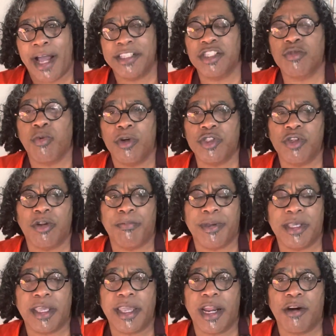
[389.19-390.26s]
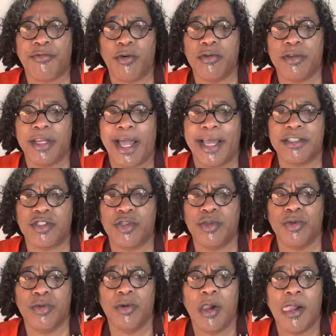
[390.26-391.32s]
I just want you to be careful not
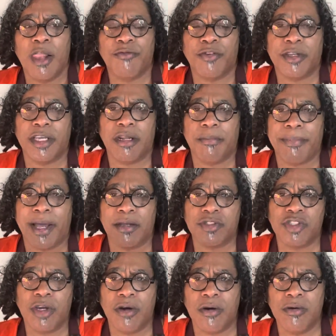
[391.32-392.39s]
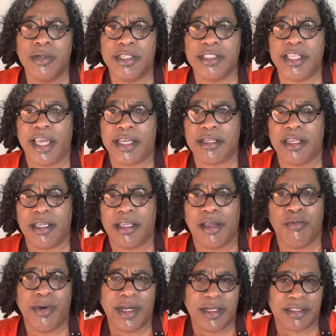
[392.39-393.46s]
to forget about tone and technique.
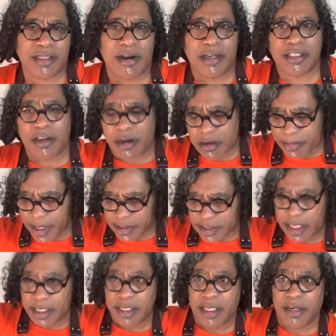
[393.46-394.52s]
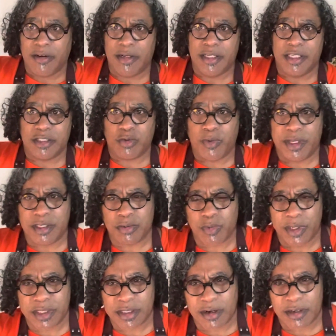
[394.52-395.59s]
And we're going to start talking about technique early this week,
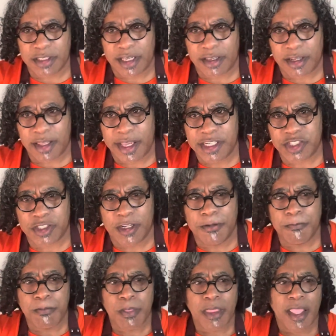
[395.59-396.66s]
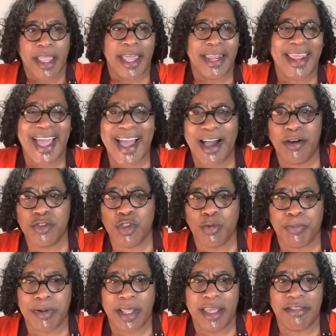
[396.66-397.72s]
which is articulation and how to
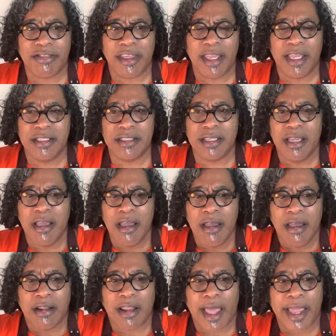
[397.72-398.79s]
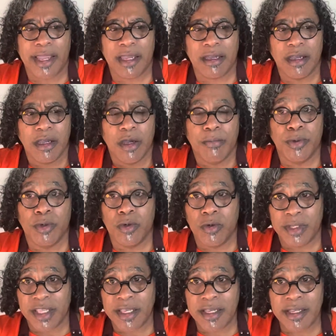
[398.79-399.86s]
play things like boo
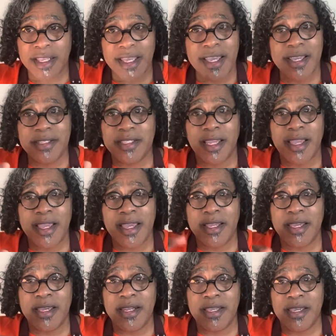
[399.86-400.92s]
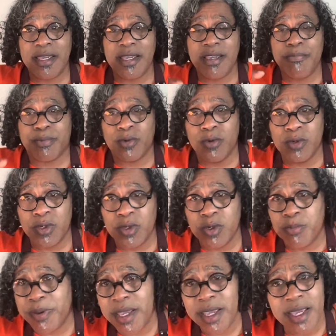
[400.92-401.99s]
dee dee dee dee dee, boo doo
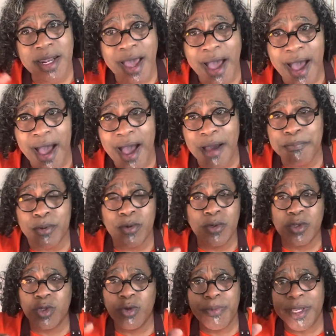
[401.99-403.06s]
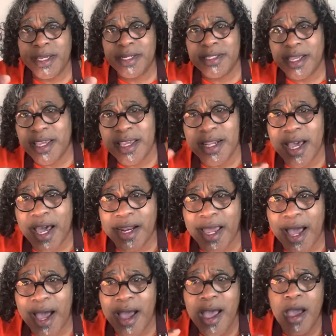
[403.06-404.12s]
be da, boo doo be dee da
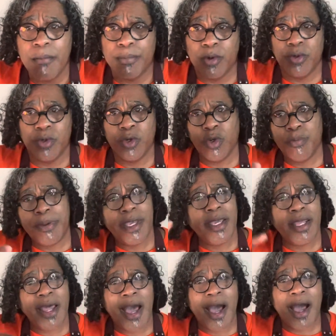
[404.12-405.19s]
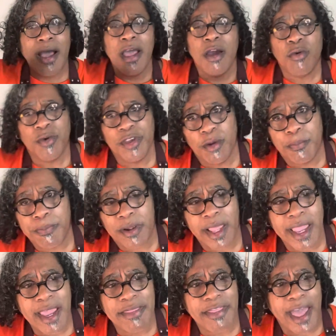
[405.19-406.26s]
da, boo doo be da. When you're
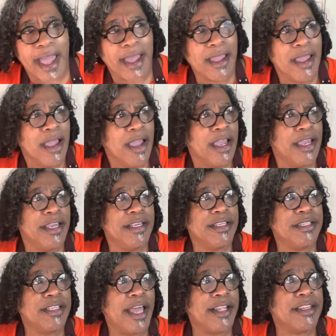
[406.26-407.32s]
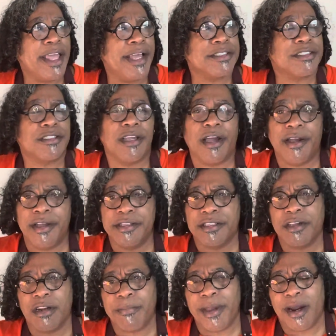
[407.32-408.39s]
playing that, it's
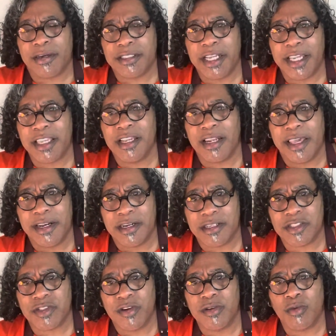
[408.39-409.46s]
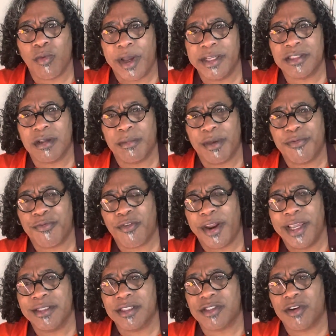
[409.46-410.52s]
going to be articulated a certain way. It's going to be
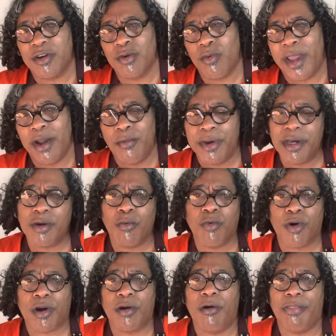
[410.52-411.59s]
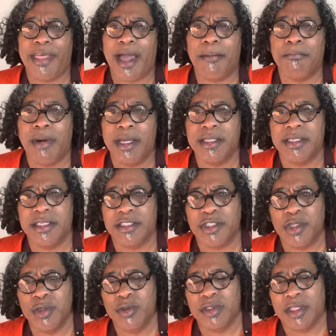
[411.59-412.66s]
phrased a certain way, and we're going to work on that Monday and
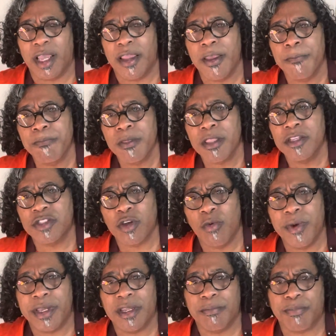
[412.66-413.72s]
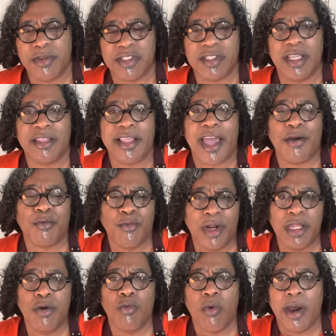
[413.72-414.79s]
Tuesday so we can present that
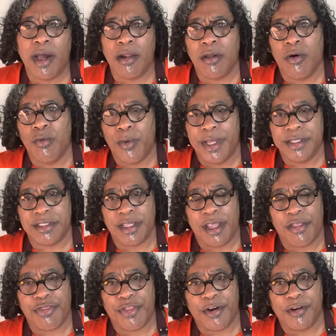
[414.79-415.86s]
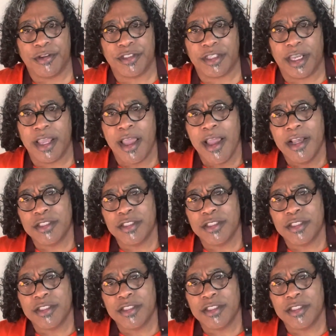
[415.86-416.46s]
really well on Wednesday and Thursday.